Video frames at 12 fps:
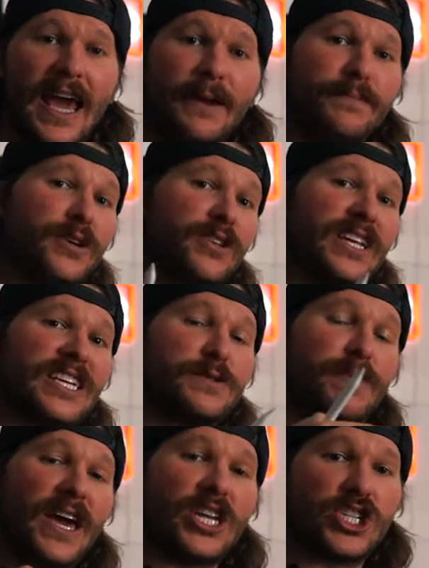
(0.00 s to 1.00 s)
and build an
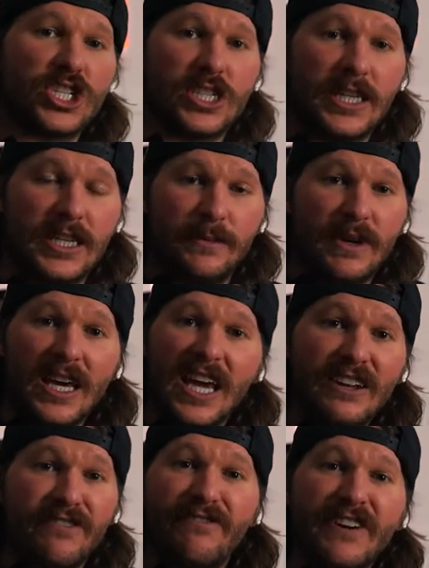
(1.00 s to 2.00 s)
expansion team
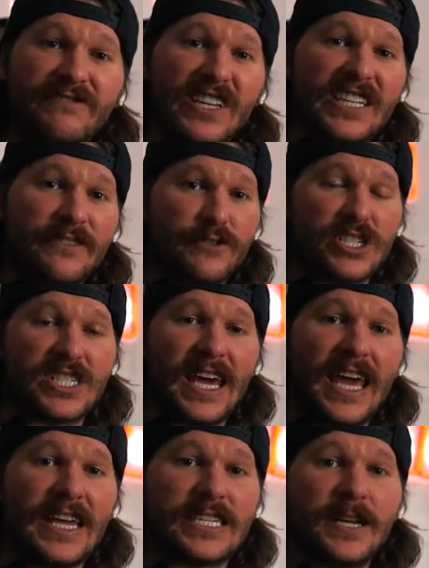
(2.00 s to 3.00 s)
in 50 different
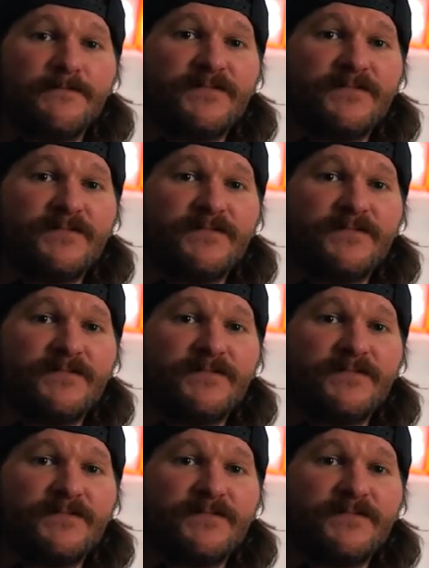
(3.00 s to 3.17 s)
states